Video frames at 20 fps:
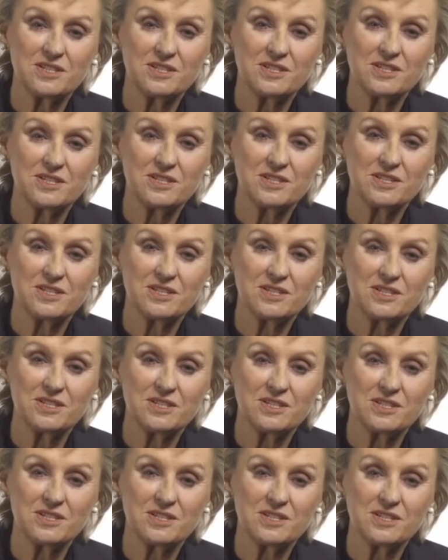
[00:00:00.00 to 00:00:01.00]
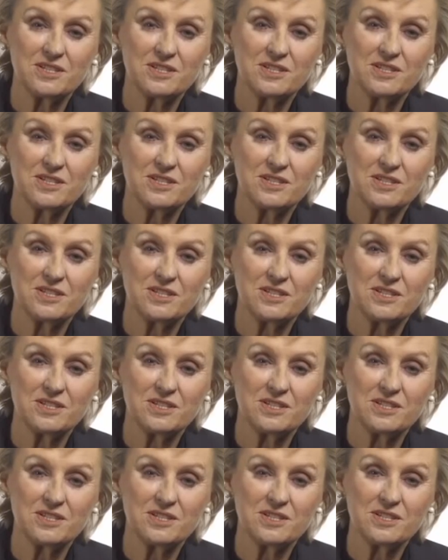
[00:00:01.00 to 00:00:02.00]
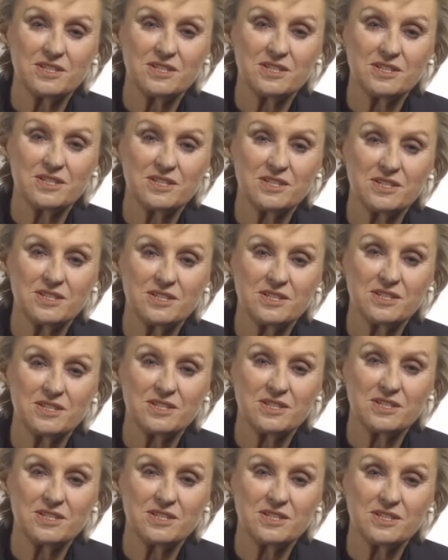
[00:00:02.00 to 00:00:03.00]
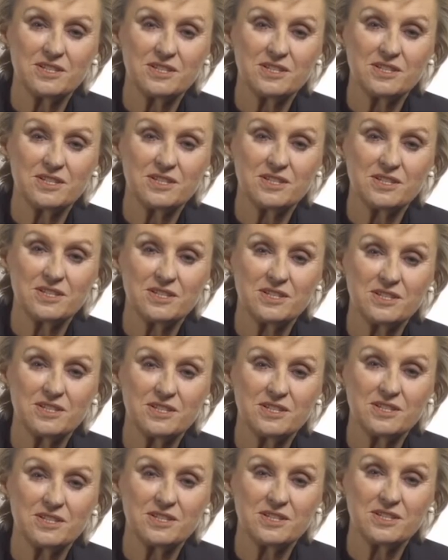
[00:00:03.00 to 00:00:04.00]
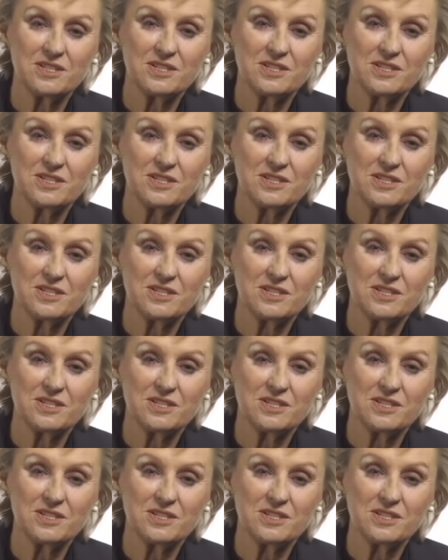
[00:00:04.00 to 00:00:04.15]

No one is speaking in this clip.